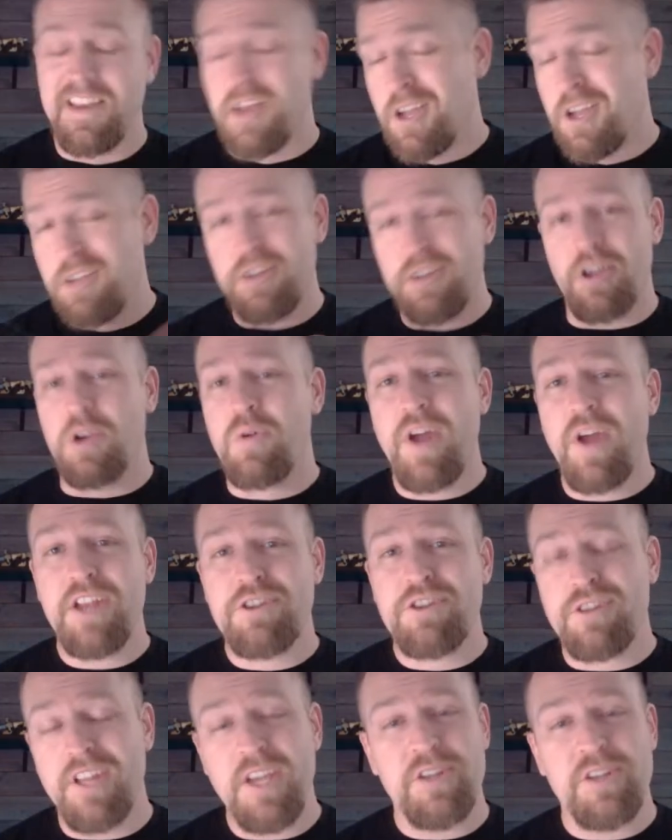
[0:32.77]

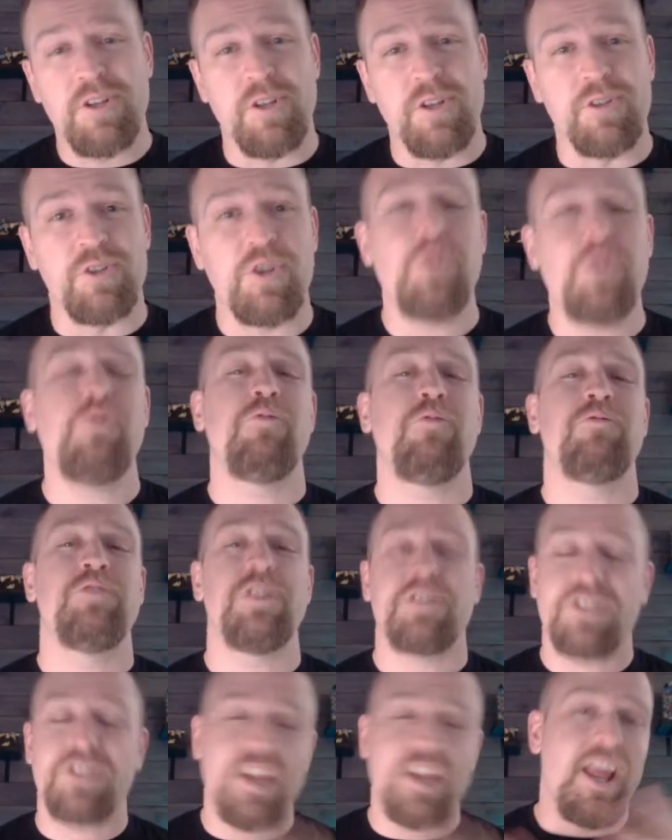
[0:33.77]
Congratulations, you've
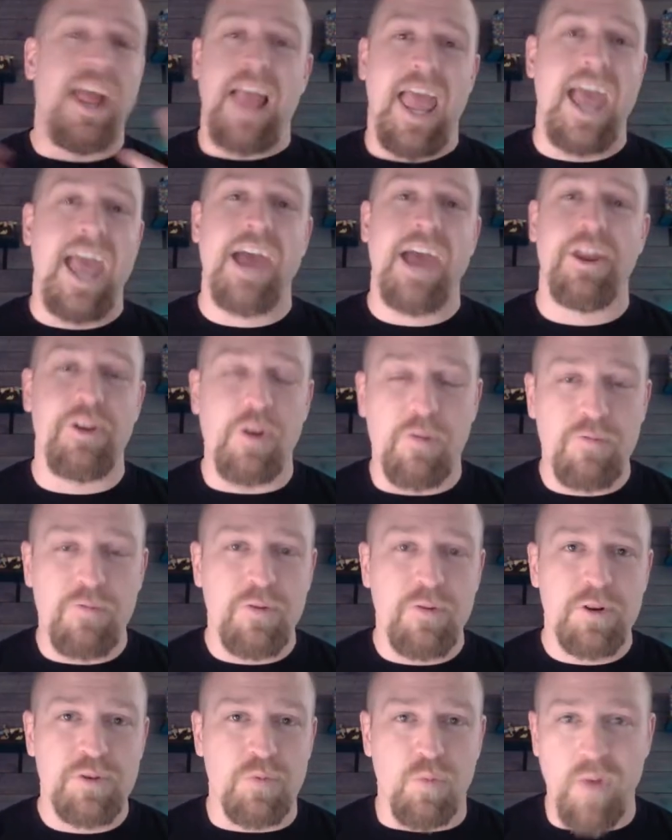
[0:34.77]
just had your
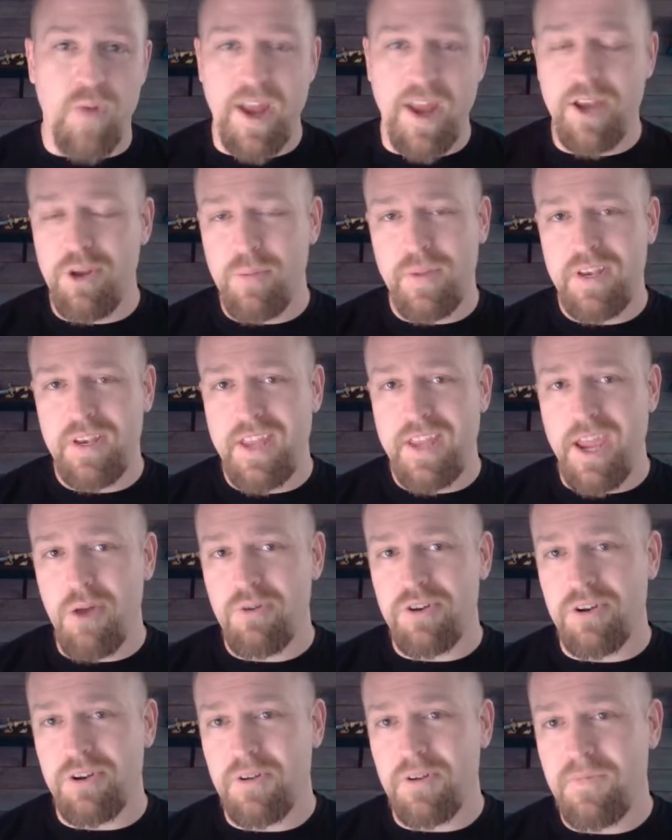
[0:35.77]
first random
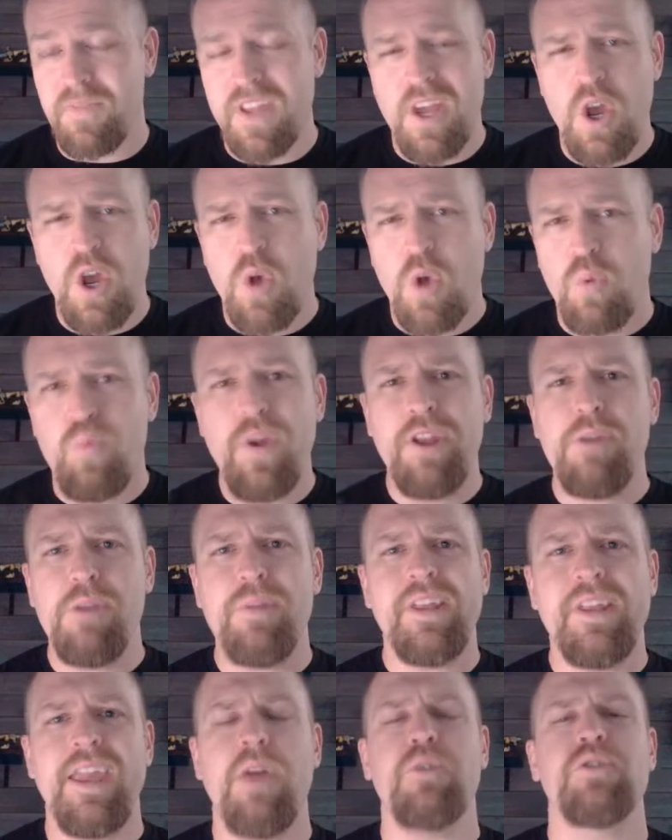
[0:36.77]
encounter. Random
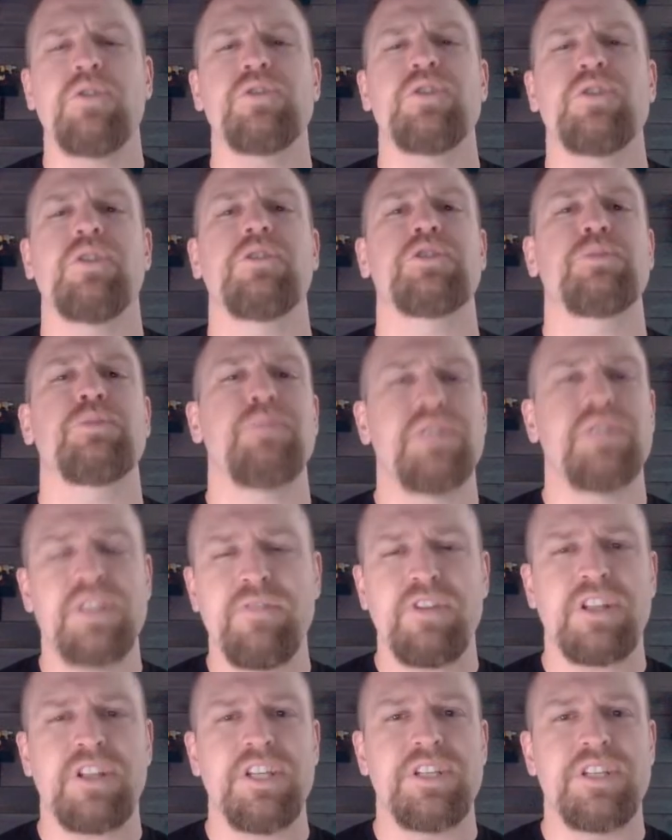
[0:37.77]
encounters are
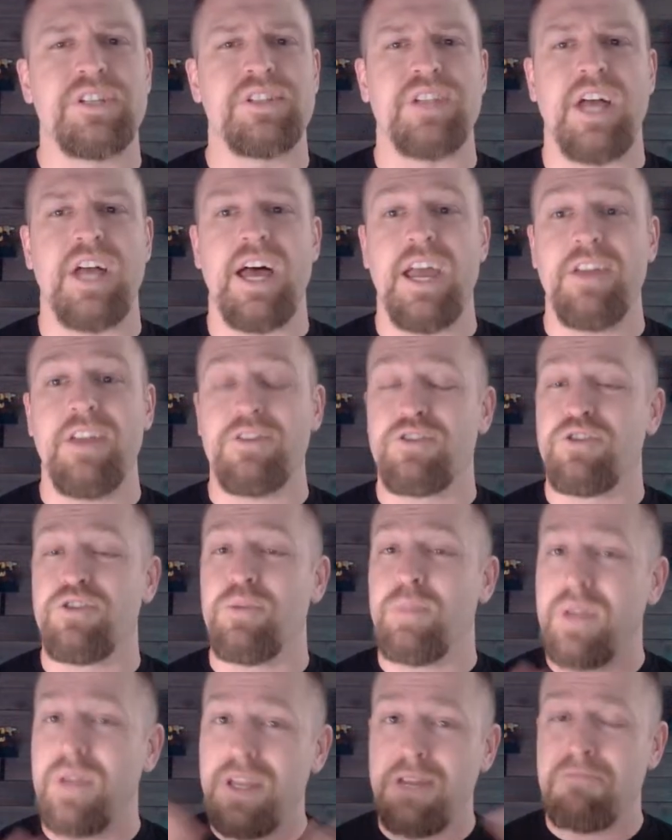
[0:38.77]
specifically designed to
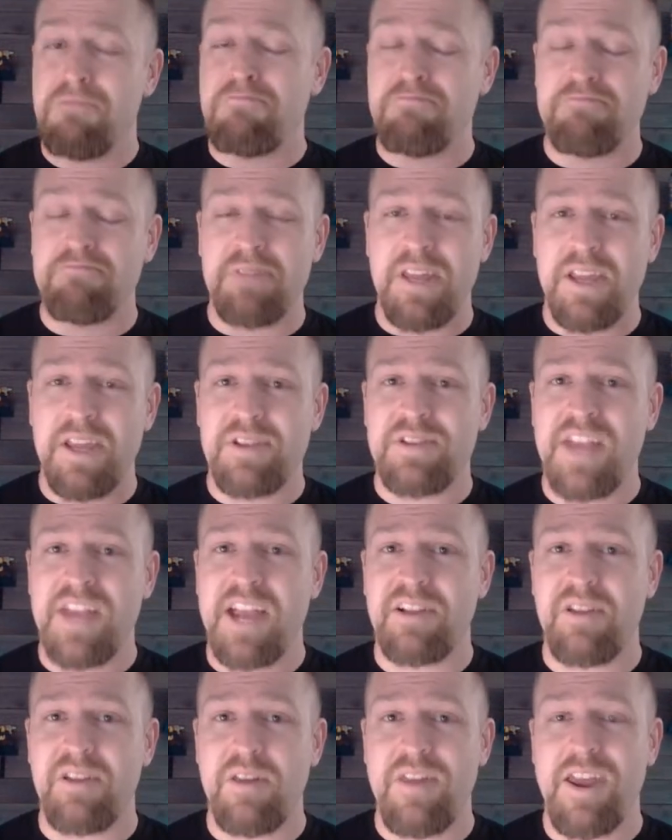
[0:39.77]
be
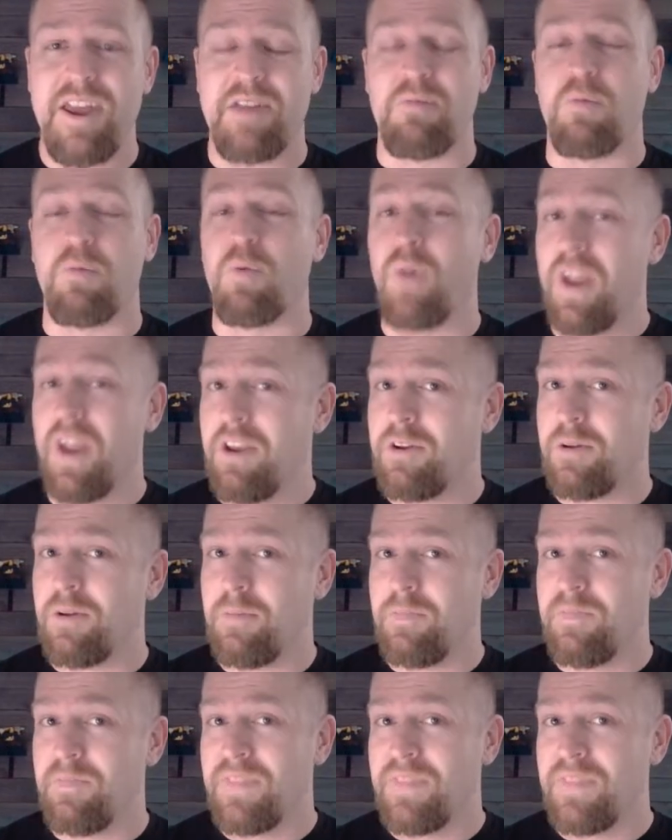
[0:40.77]
exactly that, random.